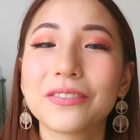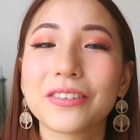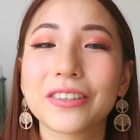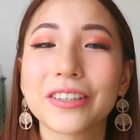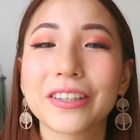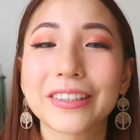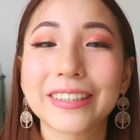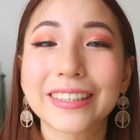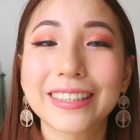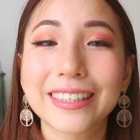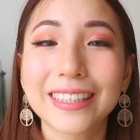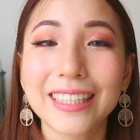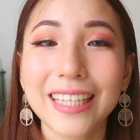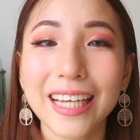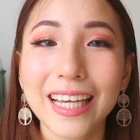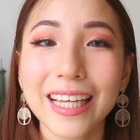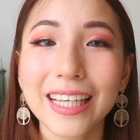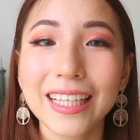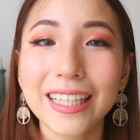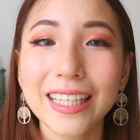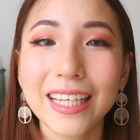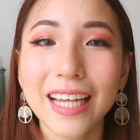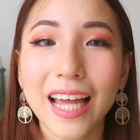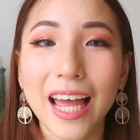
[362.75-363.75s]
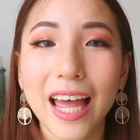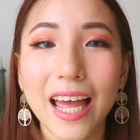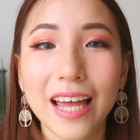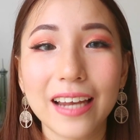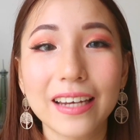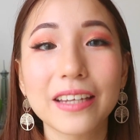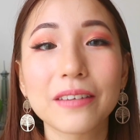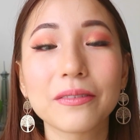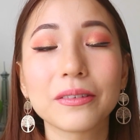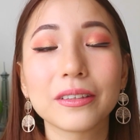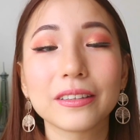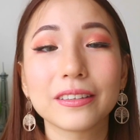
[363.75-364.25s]
for your skin,
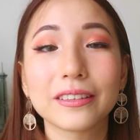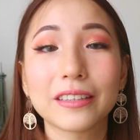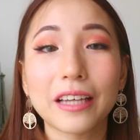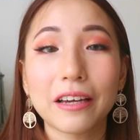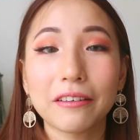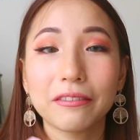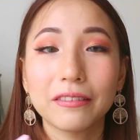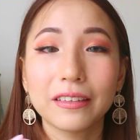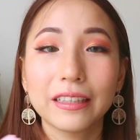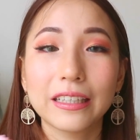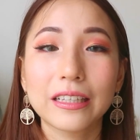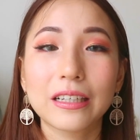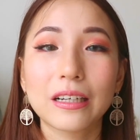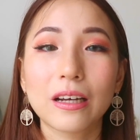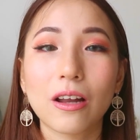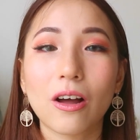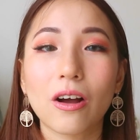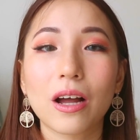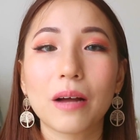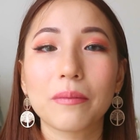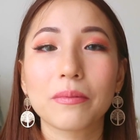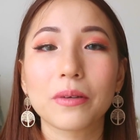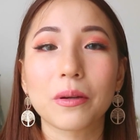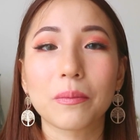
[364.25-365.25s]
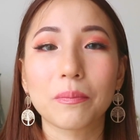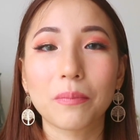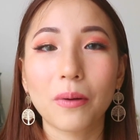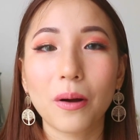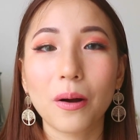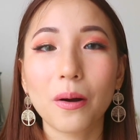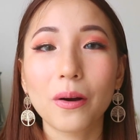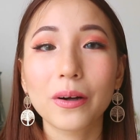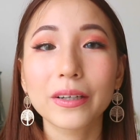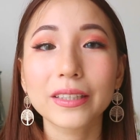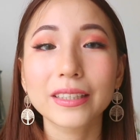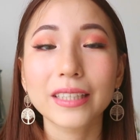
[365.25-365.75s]
and it will definitely clog up your
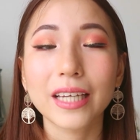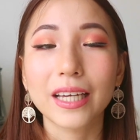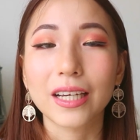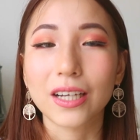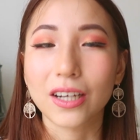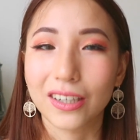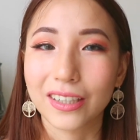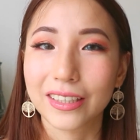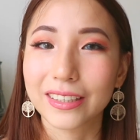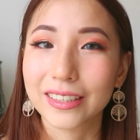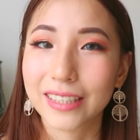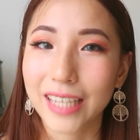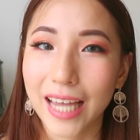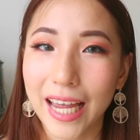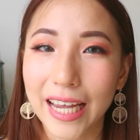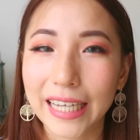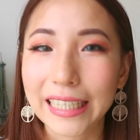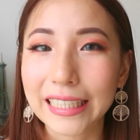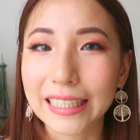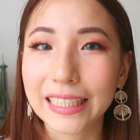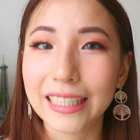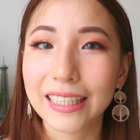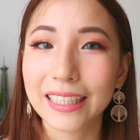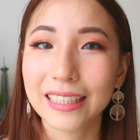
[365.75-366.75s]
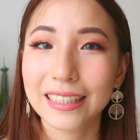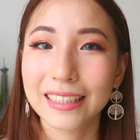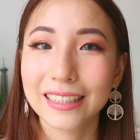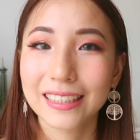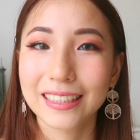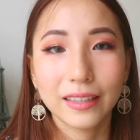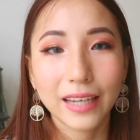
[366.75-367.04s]
pores and cause acne.